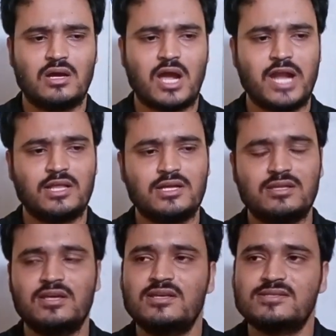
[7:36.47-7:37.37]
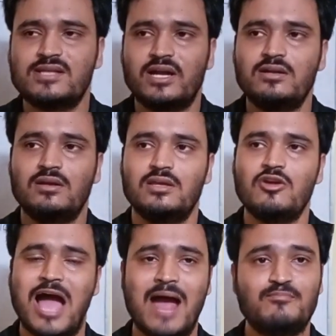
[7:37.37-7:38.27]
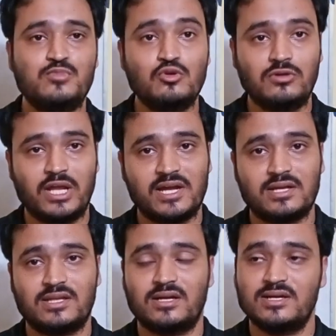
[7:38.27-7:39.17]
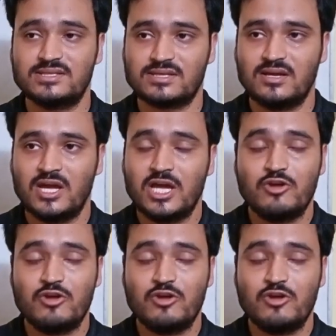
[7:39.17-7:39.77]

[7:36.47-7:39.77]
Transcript: another thing is that you have to take the risk,